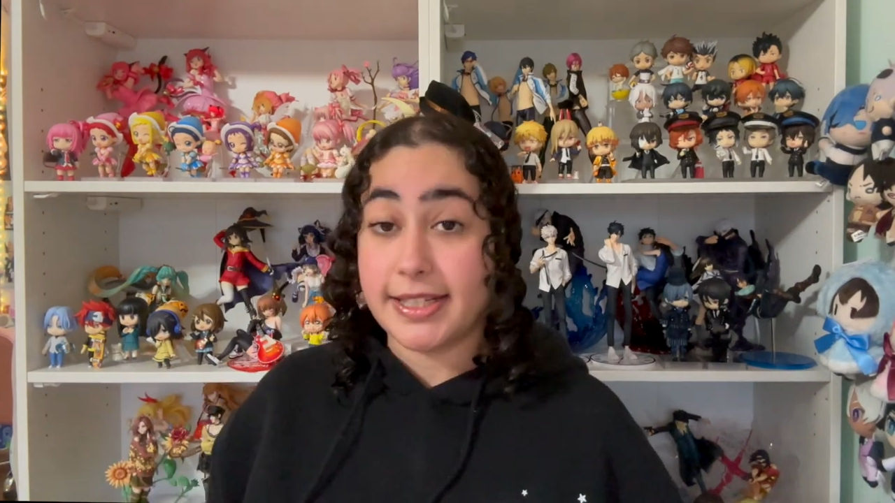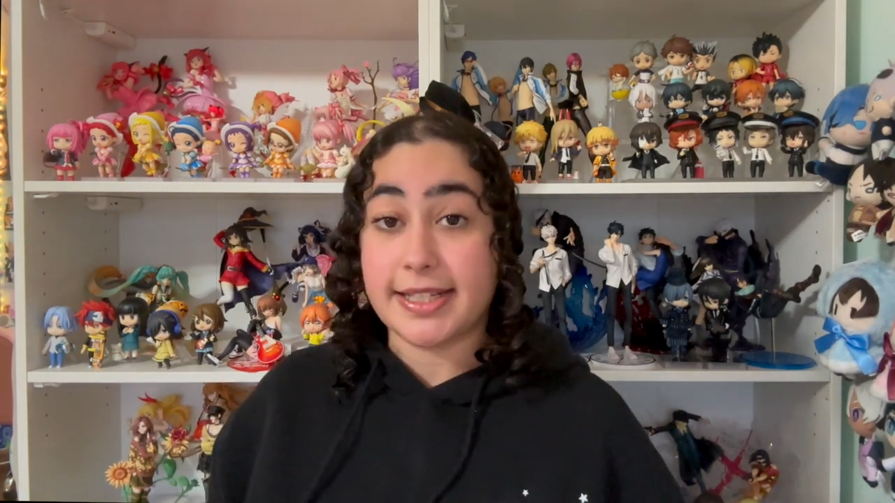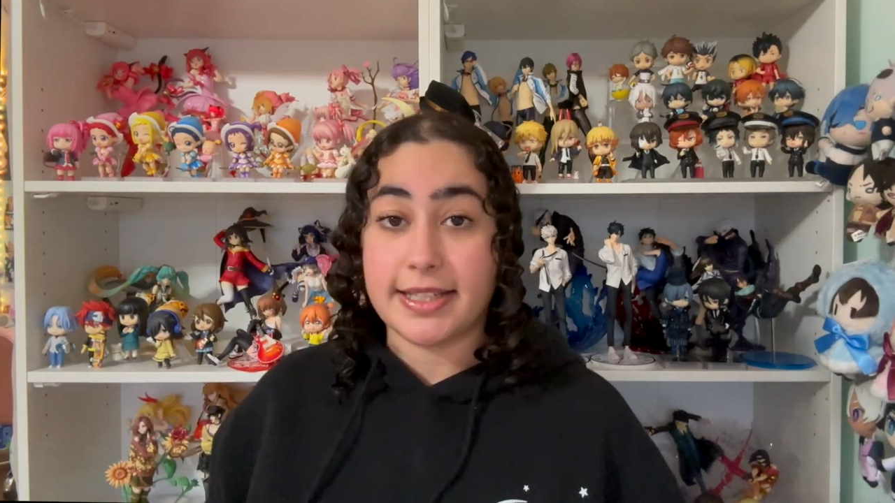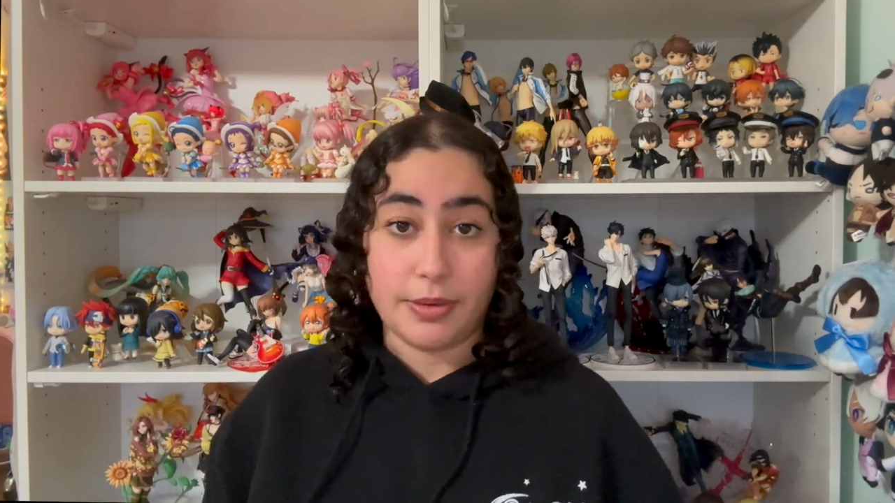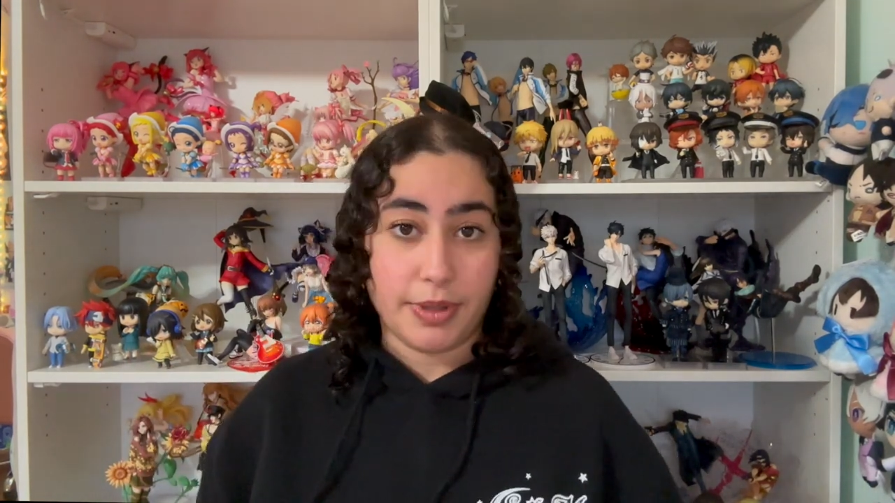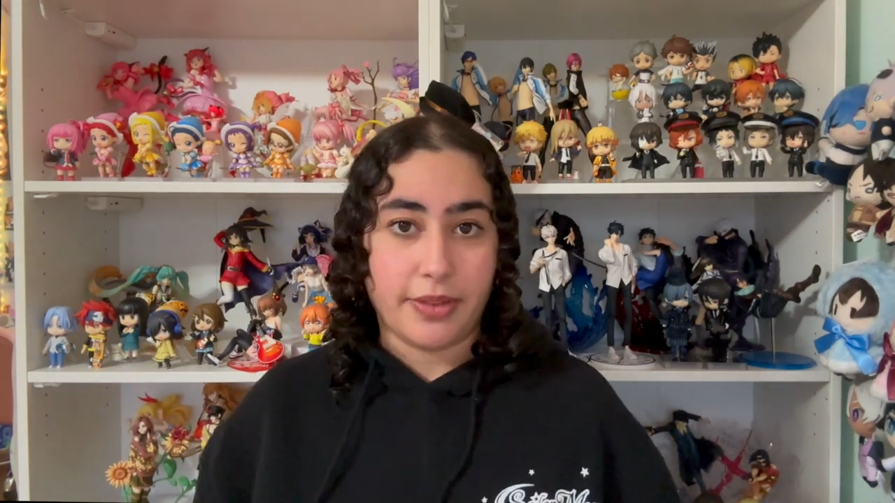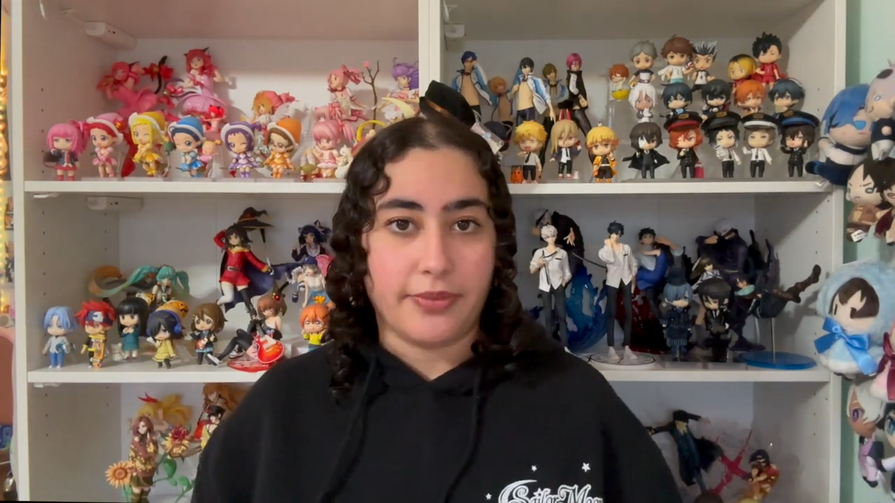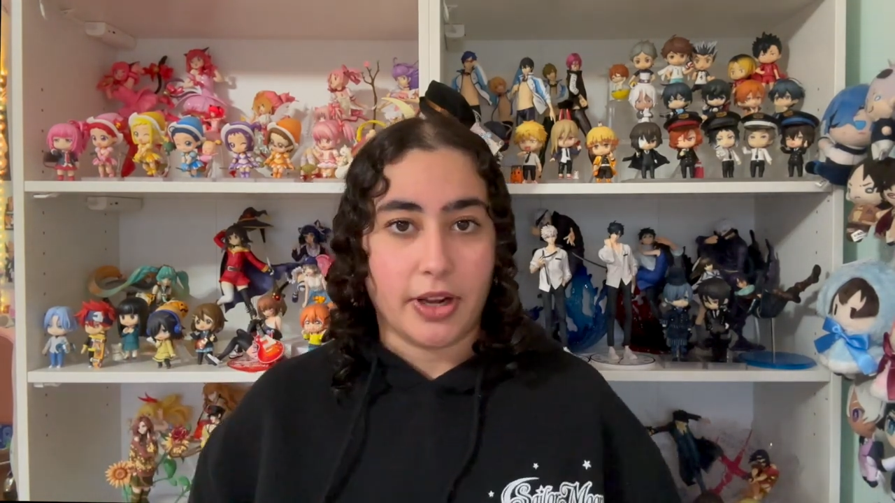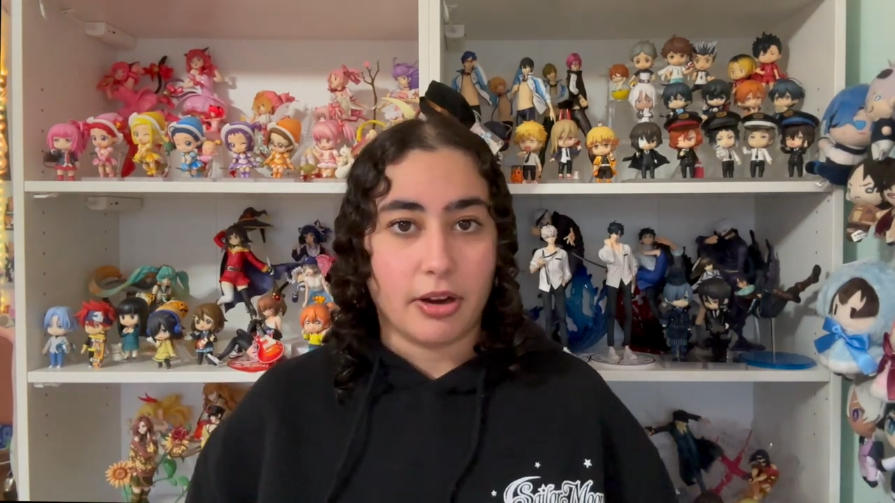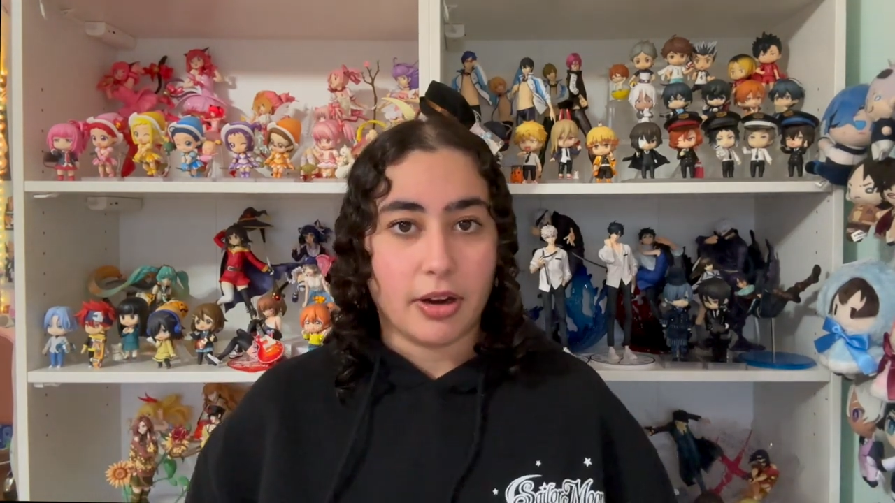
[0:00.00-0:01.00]
to sit with the
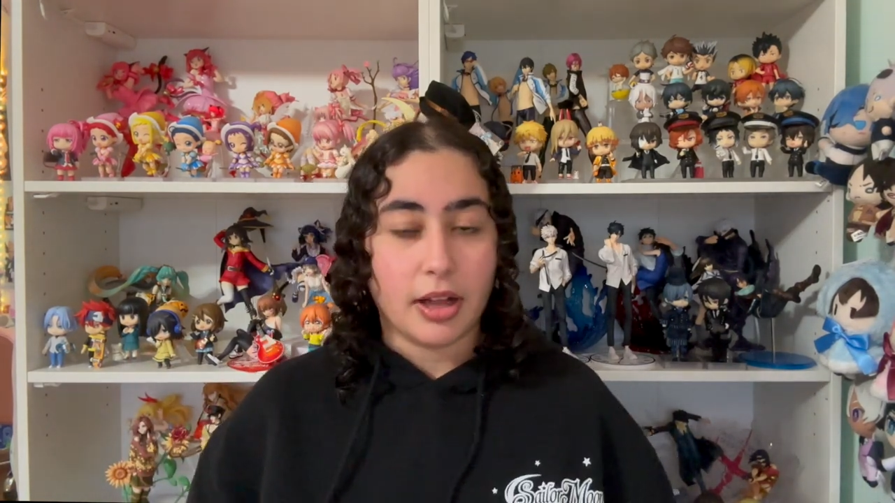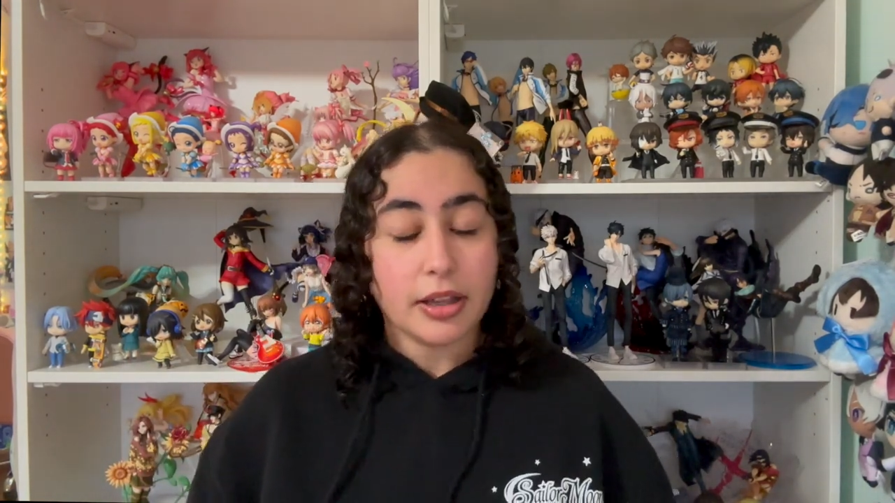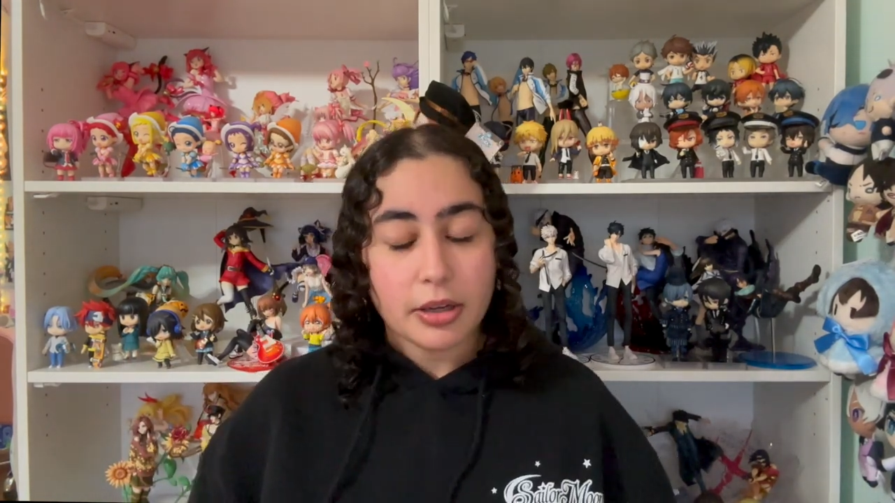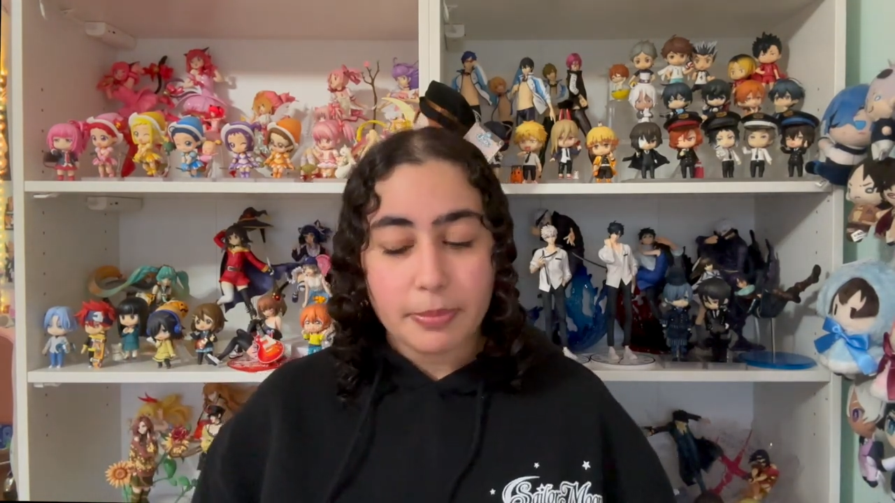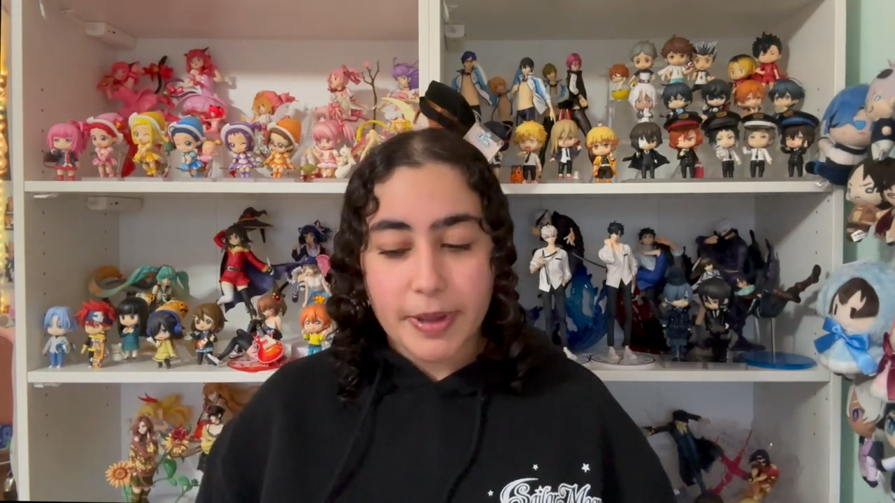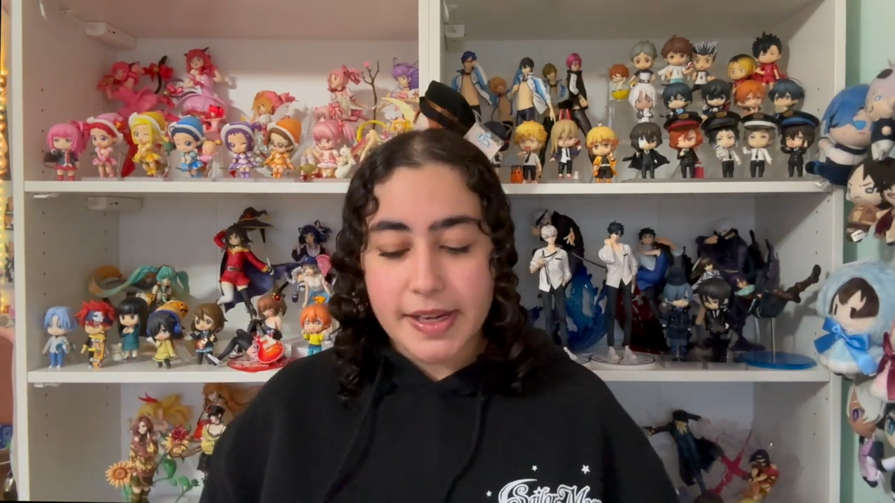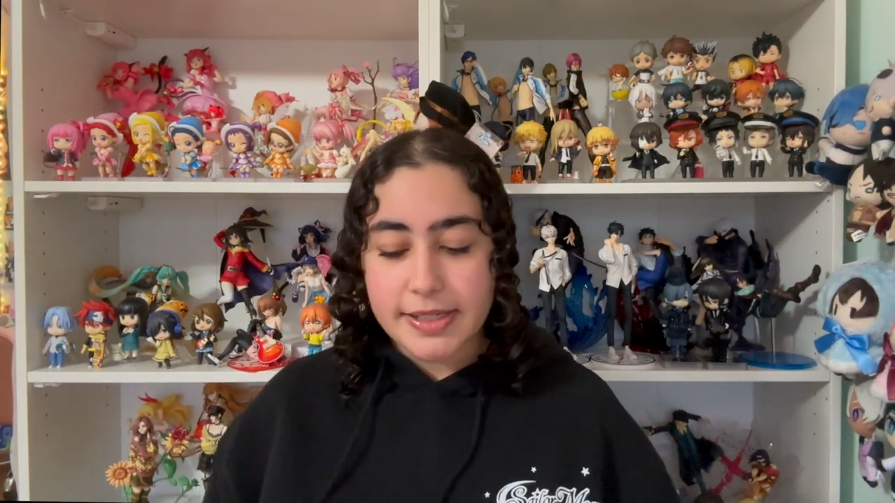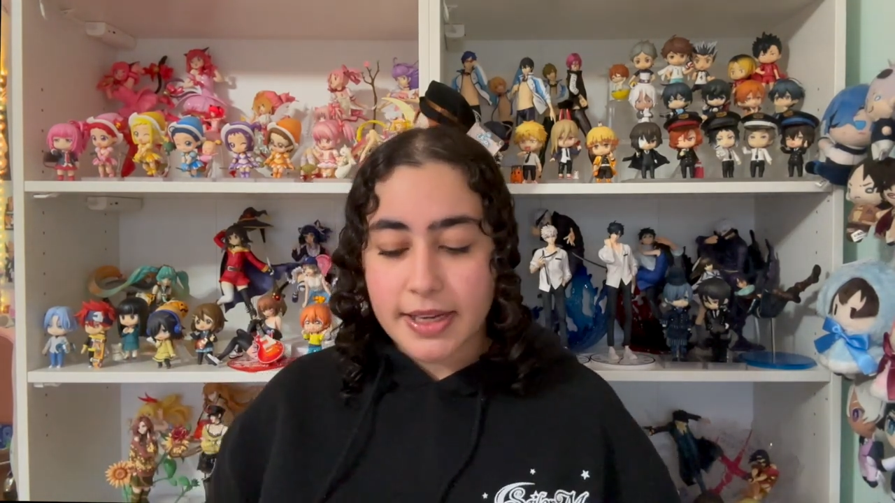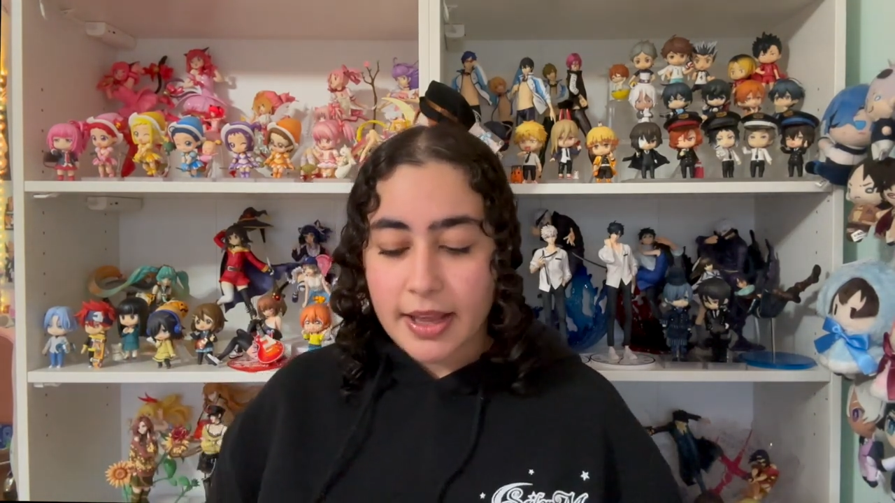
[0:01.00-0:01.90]
figure a little bit